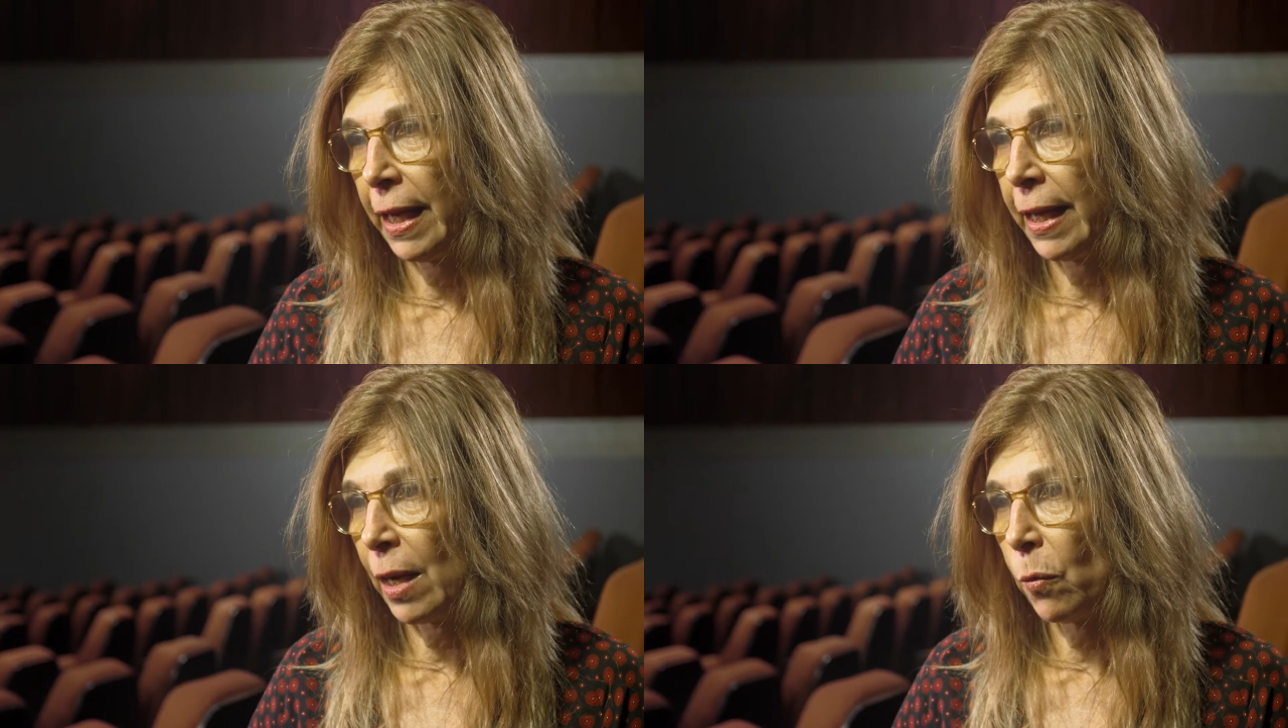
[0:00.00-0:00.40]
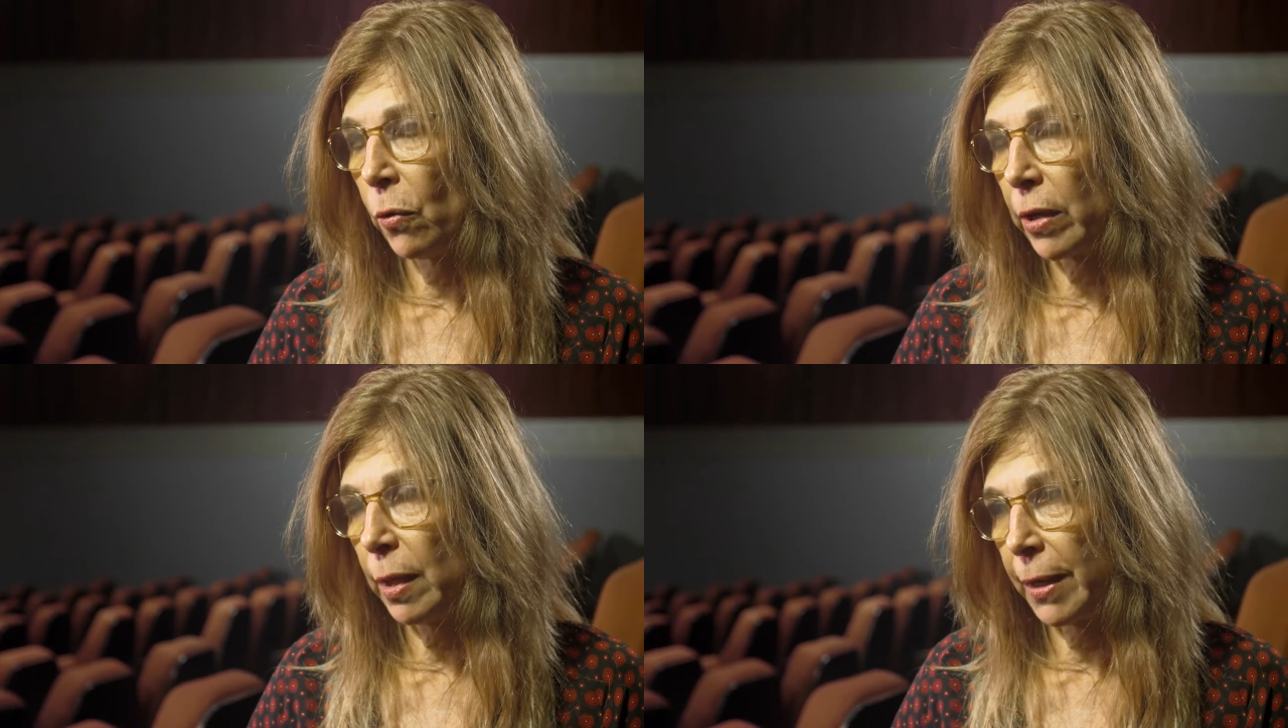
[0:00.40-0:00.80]
And I
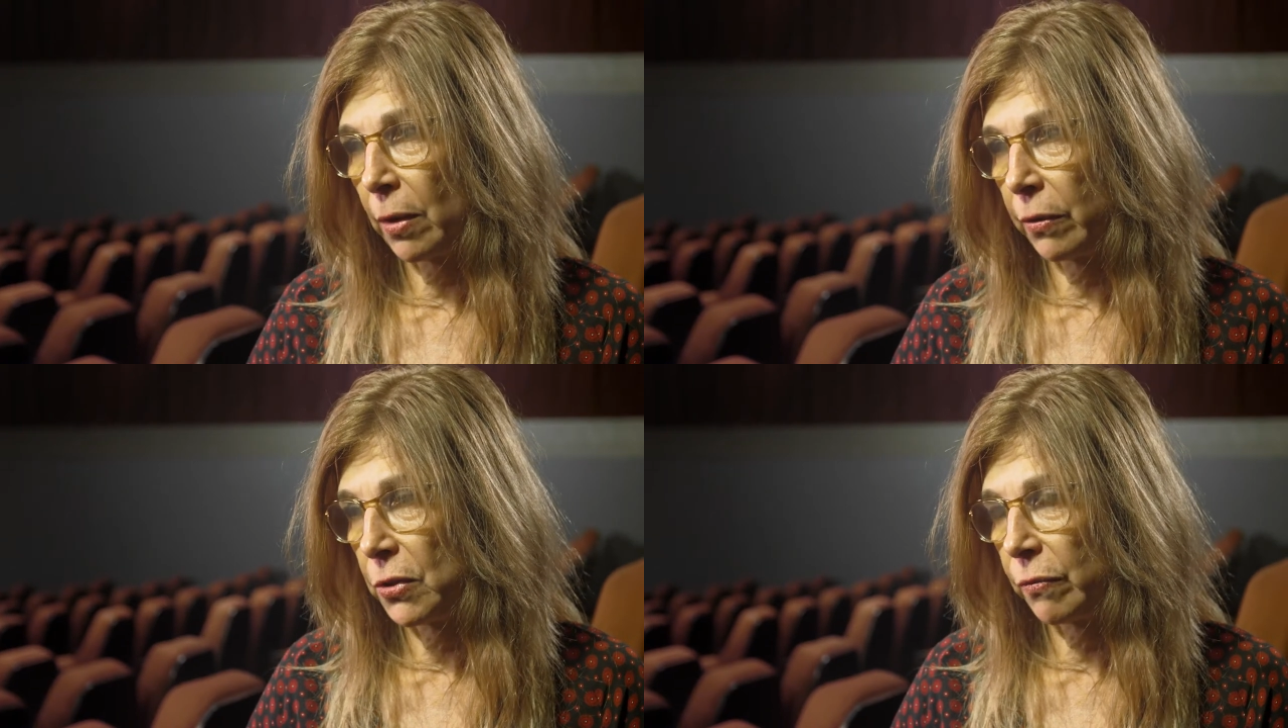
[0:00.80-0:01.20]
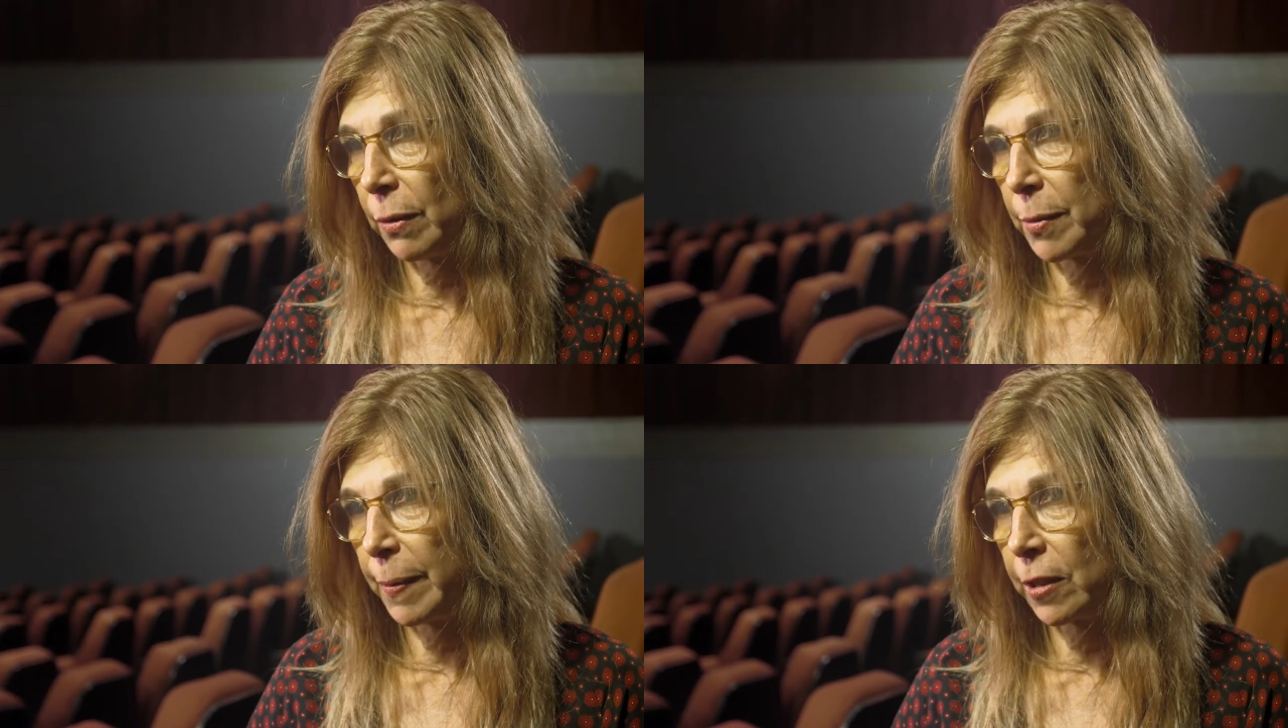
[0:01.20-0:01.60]
worry about all these
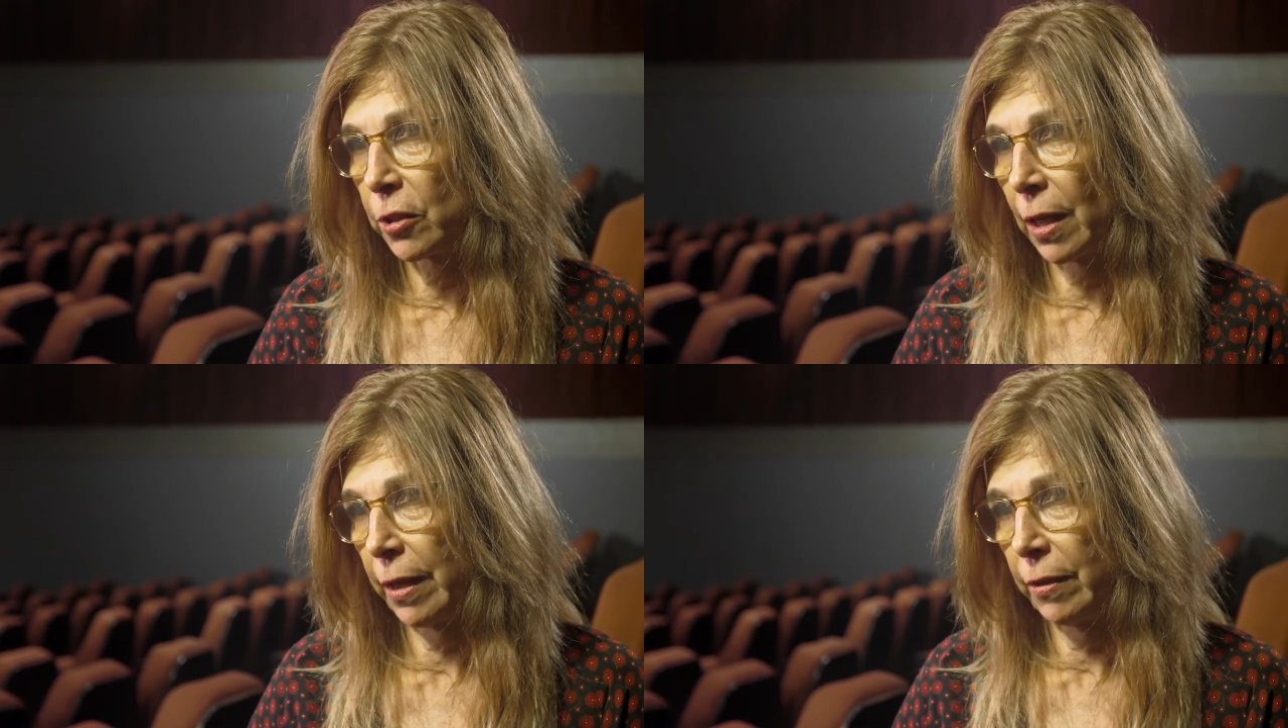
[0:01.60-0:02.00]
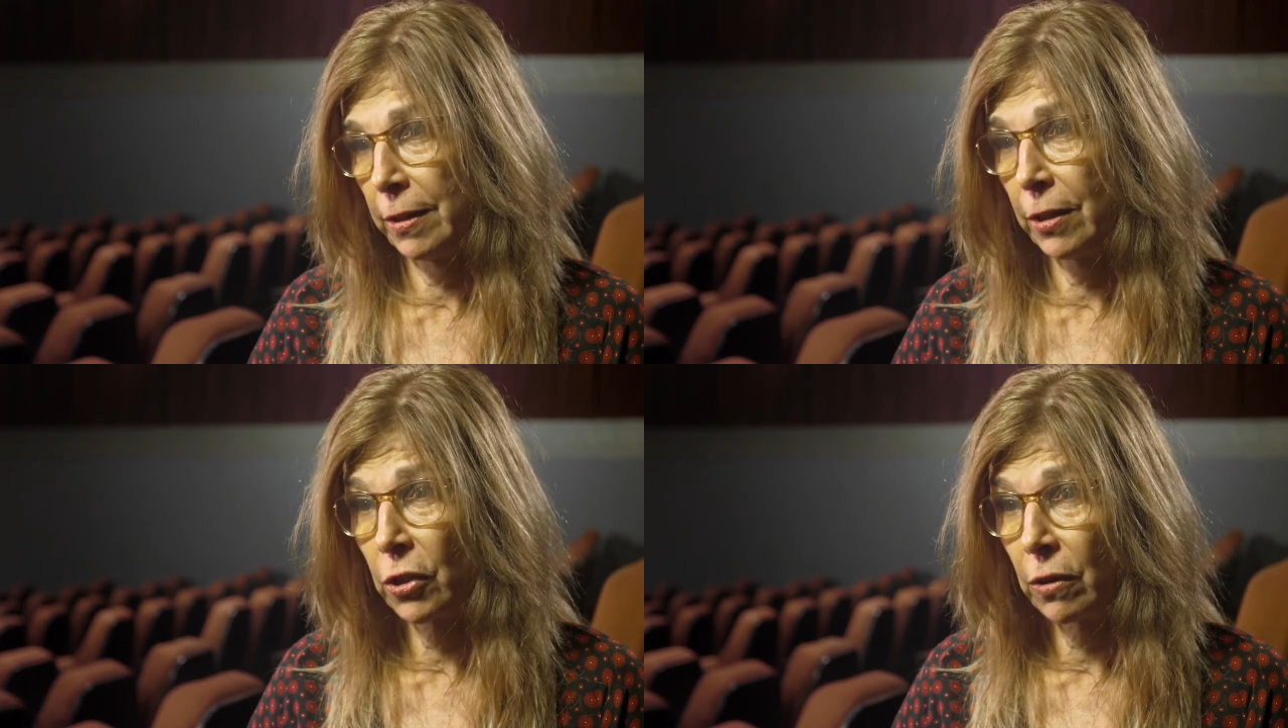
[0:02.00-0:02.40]
films being shot on
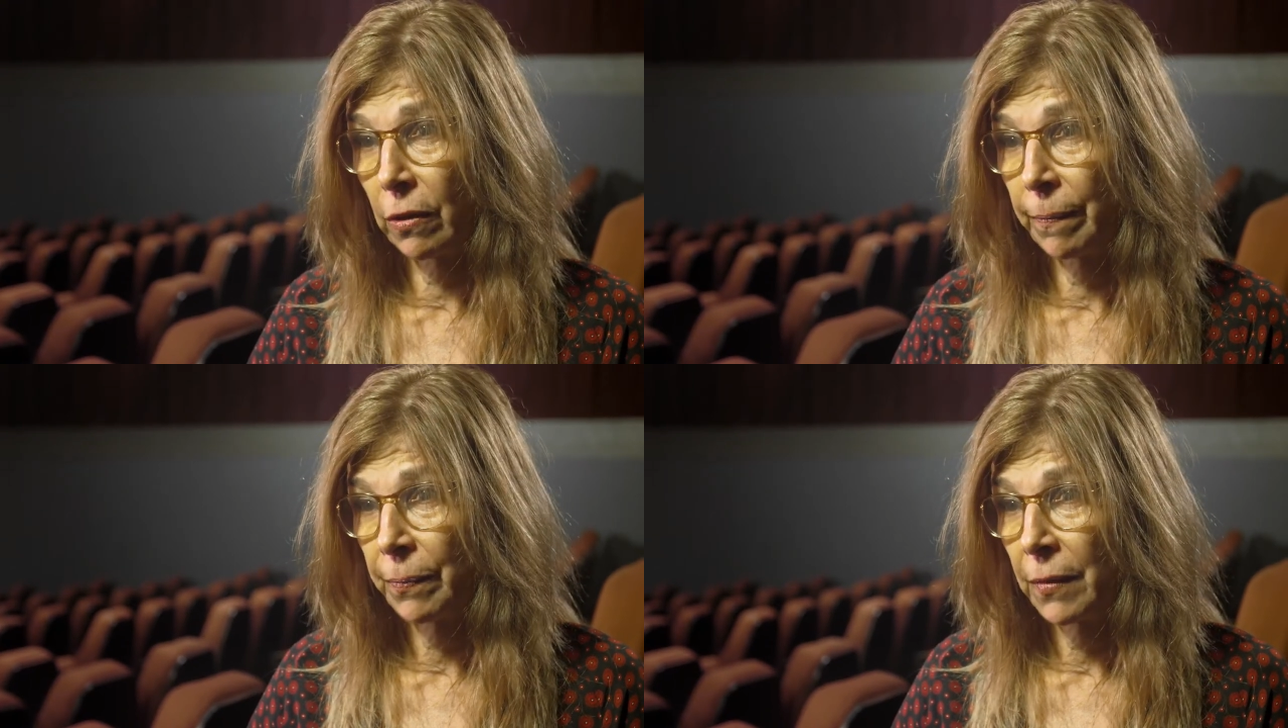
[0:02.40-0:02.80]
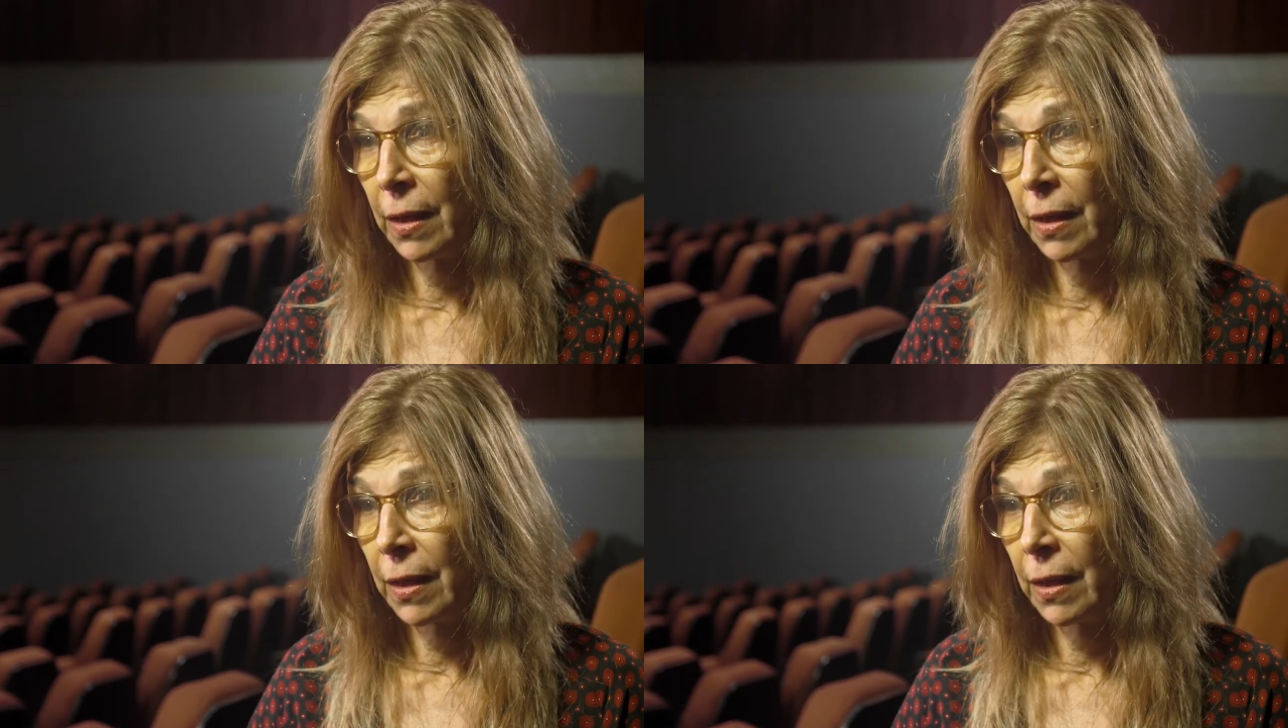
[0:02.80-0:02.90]
digital.